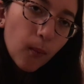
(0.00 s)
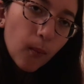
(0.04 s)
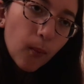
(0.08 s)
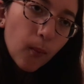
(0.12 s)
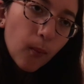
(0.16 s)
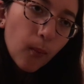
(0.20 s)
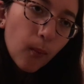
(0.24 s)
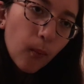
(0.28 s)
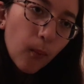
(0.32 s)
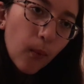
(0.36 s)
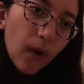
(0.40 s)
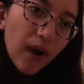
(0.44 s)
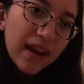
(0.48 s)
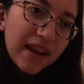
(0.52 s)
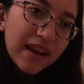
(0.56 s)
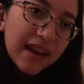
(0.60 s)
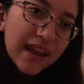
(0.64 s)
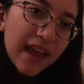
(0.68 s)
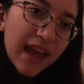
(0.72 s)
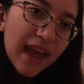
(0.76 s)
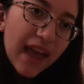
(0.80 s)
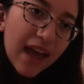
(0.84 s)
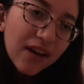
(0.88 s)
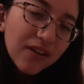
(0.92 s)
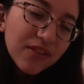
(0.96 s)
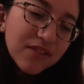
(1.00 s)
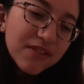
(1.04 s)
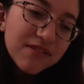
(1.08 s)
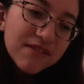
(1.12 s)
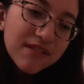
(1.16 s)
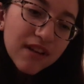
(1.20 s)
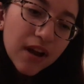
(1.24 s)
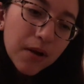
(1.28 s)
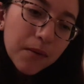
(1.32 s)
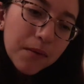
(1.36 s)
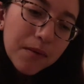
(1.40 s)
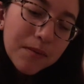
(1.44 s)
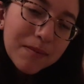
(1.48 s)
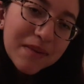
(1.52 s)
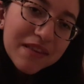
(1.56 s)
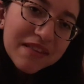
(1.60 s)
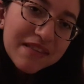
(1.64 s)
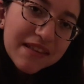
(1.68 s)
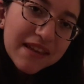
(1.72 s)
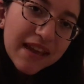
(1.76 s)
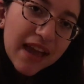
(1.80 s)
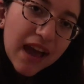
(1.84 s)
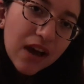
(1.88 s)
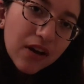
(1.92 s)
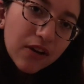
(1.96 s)
What else are we
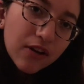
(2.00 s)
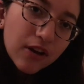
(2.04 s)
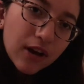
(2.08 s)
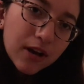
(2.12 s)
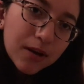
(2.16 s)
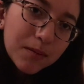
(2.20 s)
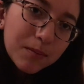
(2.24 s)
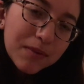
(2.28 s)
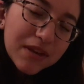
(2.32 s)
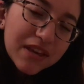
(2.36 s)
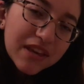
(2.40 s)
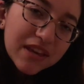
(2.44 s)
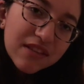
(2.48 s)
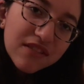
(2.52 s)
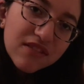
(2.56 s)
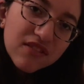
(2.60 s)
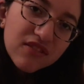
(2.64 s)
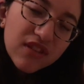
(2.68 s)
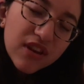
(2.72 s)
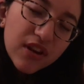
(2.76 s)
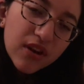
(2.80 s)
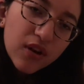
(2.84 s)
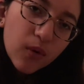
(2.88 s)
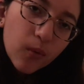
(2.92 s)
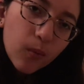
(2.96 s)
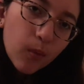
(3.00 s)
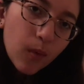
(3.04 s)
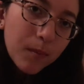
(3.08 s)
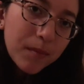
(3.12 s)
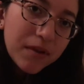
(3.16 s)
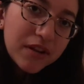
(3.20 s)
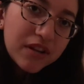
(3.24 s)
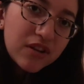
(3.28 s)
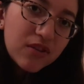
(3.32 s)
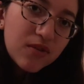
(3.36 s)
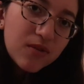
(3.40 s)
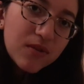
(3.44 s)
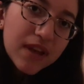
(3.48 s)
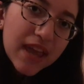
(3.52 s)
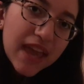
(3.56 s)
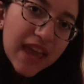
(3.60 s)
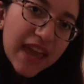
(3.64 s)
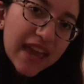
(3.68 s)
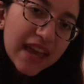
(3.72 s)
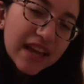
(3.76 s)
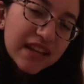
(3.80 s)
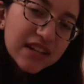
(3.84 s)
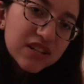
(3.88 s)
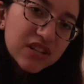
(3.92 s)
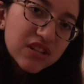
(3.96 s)
missing out on because there are women who
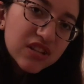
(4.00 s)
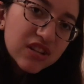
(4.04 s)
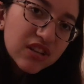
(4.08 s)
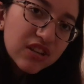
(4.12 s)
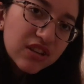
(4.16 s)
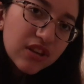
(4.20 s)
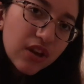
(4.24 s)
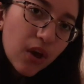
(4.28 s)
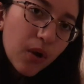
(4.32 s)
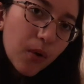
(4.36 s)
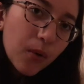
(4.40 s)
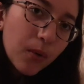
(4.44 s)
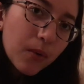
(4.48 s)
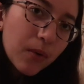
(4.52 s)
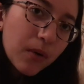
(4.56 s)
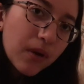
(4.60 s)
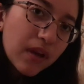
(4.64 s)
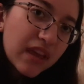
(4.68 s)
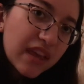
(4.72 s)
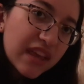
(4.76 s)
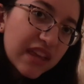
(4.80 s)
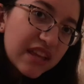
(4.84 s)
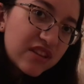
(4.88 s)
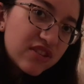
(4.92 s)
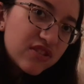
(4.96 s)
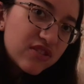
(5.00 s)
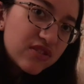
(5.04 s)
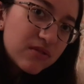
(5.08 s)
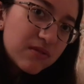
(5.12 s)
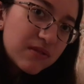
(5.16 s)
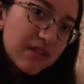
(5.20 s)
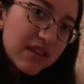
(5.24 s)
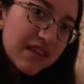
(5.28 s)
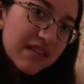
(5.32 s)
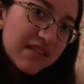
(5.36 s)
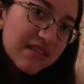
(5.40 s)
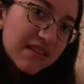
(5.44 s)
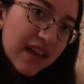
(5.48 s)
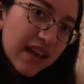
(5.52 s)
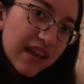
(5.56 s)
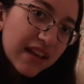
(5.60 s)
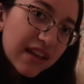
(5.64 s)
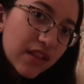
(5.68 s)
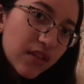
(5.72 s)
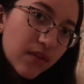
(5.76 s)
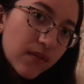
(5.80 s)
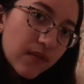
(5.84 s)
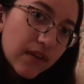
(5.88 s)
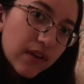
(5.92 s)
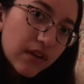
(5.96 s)
can't go into these
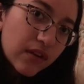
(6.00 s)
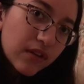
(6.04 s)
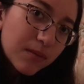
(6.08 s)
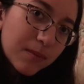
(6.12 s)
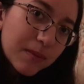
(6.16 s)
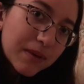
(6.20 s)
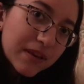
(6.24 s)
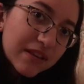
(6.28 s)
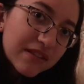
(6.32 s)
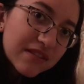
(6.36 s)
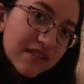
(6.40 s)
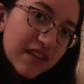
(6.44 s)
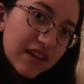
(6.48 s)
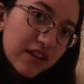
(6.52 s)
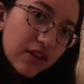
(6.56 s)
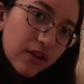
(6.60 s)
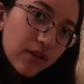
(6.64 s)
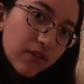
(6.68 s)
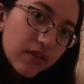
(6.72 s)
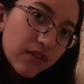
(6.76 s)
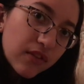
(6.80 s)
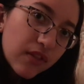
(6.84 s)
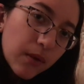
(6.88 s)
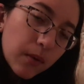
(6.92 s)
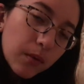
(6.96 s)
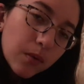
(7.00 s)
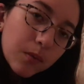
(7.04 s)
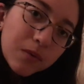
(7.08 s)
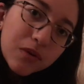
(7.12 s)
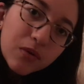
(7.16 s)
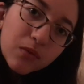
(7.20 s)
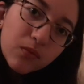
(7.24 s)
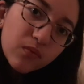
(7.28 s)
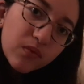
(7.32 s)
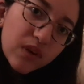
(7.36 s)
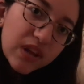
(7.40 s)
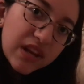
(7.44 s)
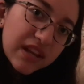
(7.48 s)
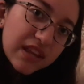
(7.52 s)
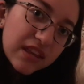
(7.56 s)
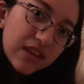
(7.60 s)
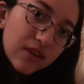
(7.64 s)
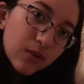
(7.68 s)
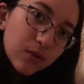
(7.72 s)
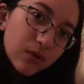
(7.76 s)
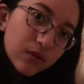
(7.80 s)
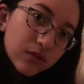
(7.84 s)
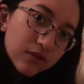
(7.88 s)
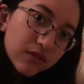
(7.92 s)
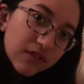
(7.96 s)
science fields because they know that they will be
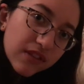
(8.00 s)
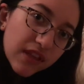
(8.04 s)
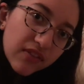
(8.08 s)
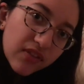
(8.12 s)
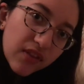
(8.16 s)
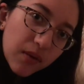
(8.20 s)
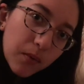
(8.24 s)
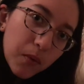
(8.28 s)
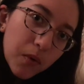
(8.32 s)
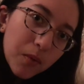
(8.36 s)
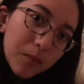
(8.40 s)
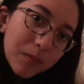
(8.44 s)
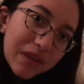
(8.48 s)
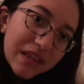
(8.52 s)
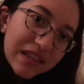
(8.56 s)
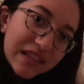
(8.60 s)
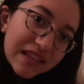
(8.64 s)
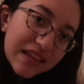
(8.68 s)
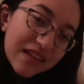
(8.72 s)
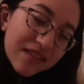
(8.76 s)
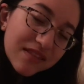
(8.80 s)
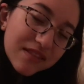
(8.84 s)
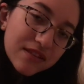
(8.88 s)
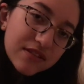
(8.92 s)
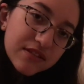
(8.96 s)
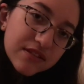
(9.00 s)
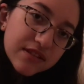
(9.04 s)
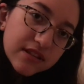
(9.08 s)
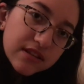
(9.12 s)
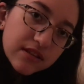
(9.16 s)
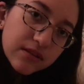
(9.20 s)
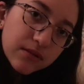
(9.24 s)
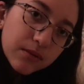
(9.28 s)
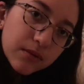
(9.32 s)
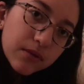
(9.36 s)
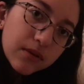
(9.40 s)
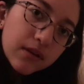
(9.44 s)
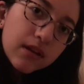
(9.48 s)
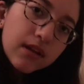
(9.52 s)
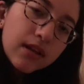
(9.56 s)
ridiculed or that they won't be listened to?